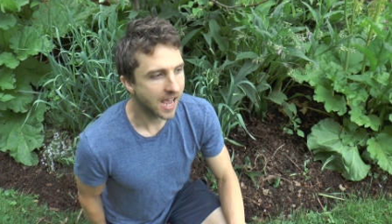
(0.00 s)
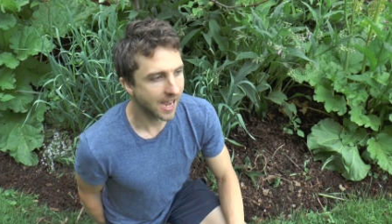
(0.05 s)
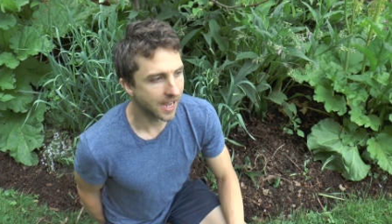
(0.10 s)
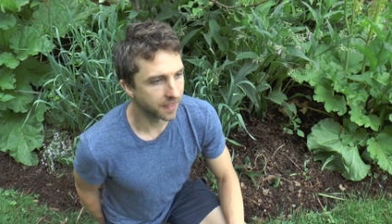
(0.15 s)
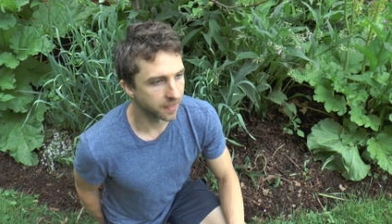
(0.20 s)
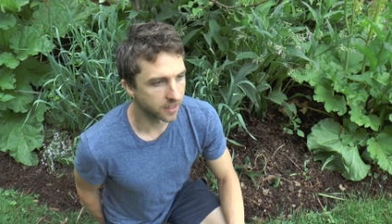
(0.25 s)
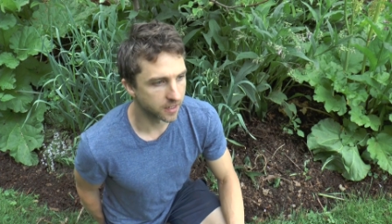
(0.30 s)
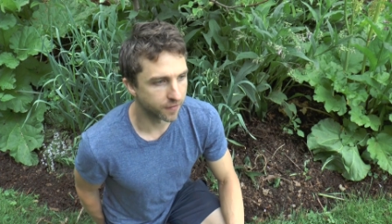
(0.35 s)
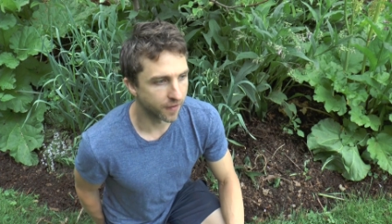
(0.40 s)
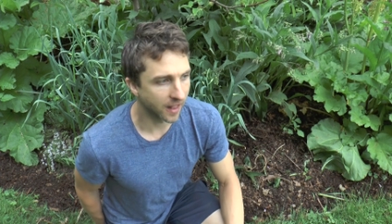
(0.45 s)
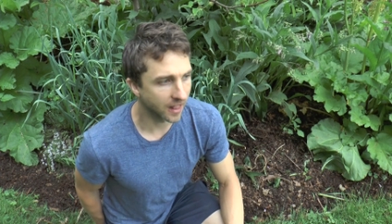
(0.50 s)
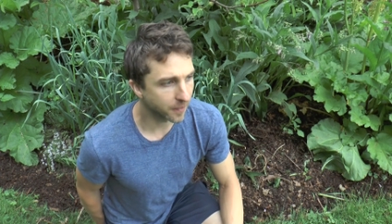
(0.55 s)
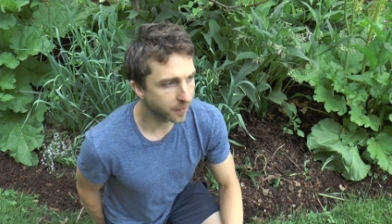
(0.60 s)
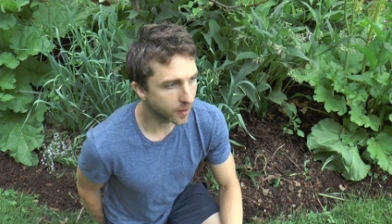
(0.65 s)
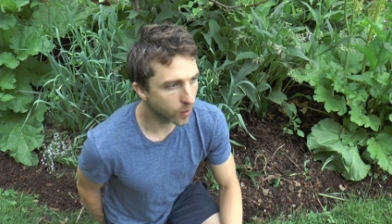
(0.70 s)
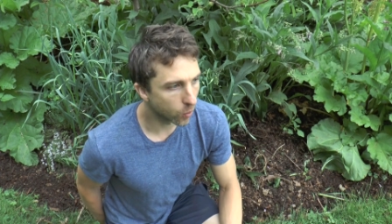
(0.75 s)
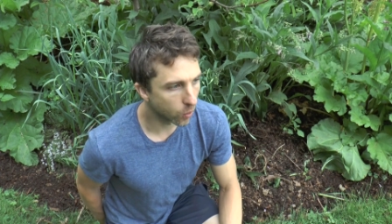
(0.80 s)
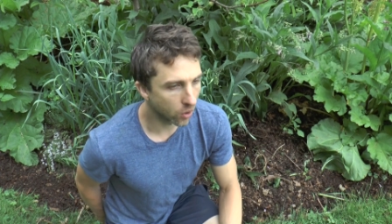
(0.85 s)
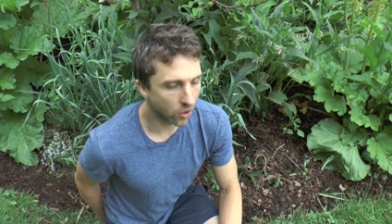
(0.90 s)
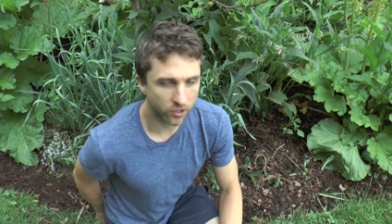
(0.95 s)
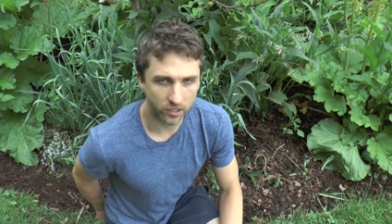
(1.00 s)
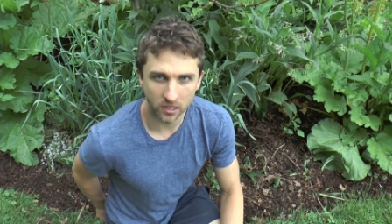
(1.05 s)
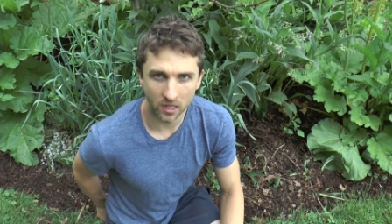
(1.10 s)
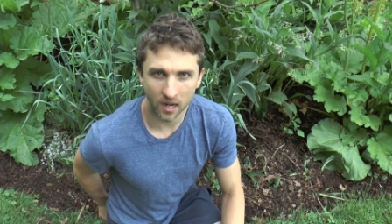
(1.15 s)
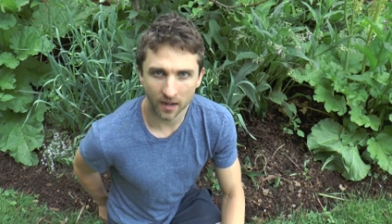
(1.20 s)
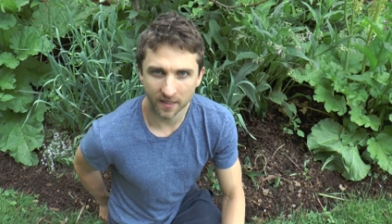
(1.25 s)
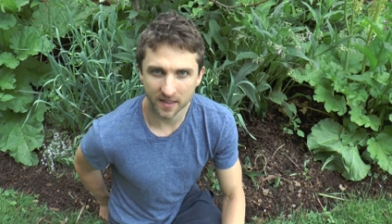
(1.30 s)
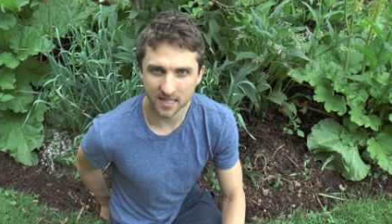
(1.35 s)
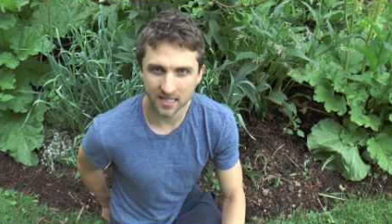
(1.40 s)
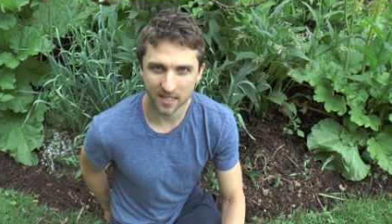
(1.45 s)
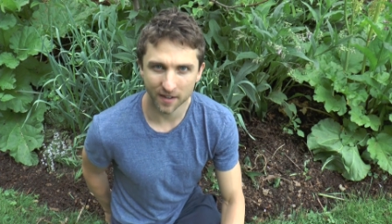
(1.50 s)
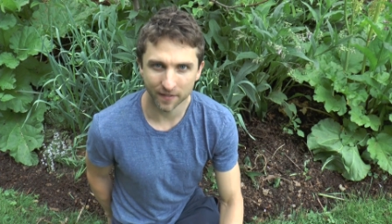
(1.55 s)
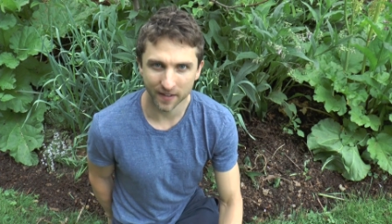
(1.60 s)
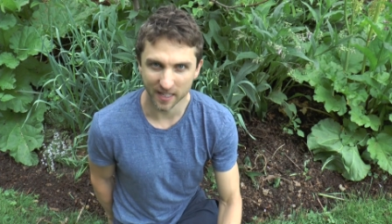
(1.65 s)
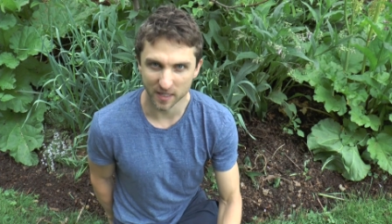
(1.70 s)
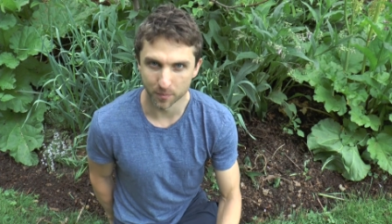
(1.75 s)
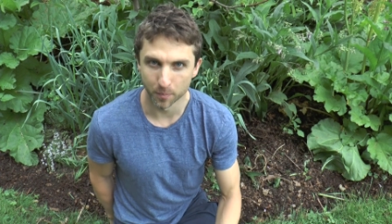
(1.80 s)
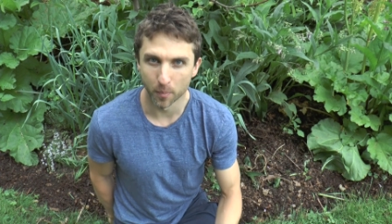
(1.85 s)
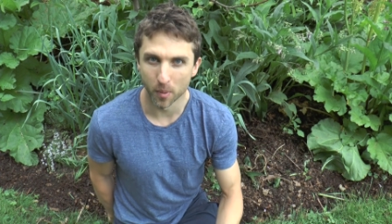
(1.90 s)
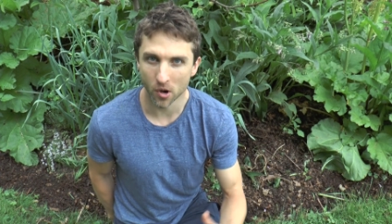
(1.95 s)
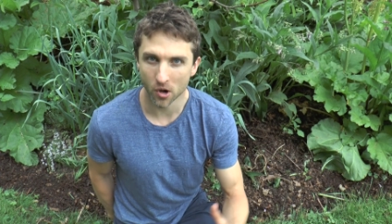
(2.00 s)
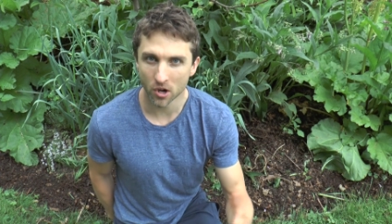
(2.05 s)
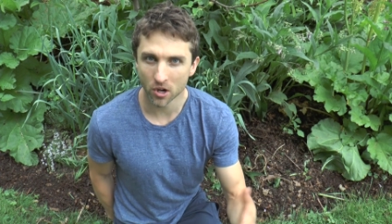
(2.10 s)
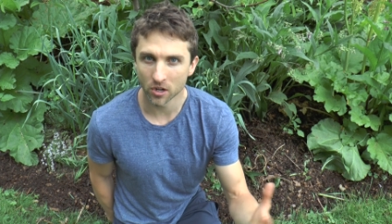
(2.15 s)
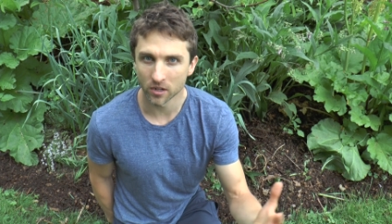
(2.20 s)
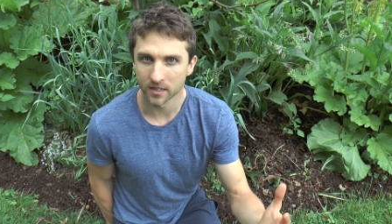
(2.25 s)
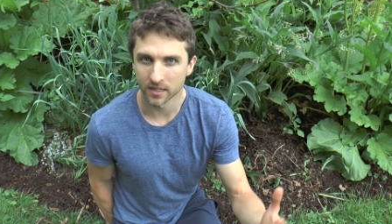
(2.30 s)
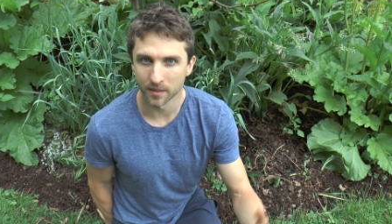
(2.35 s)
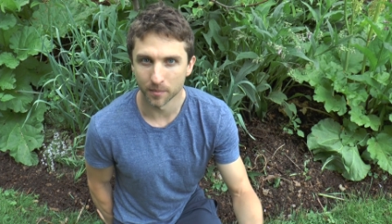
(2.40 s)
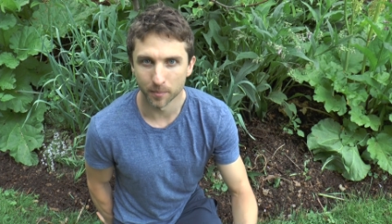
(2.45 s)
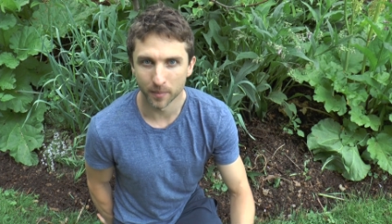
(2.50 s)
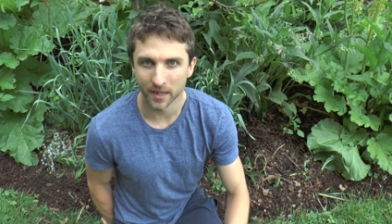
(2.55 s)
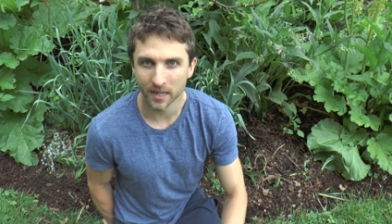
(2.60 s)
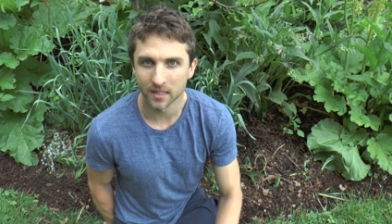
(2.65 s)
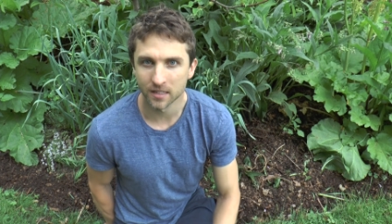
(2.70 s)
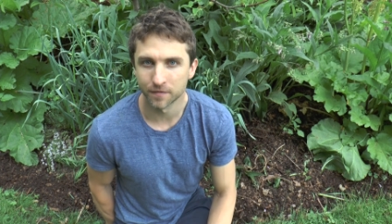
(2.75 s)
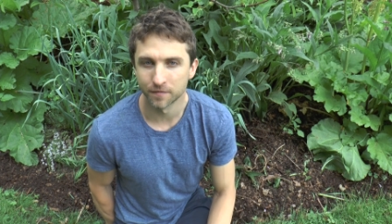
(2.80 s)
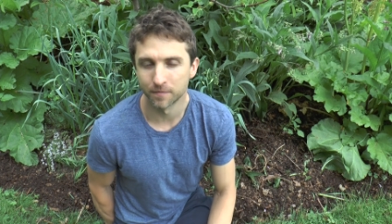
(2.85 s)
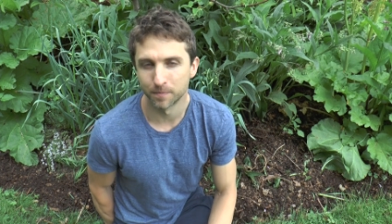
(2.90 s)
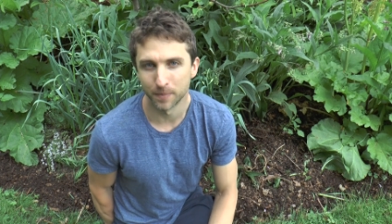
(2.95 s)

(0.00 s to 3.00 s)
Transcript: In the developing world, a lot of this stuff gets burned in big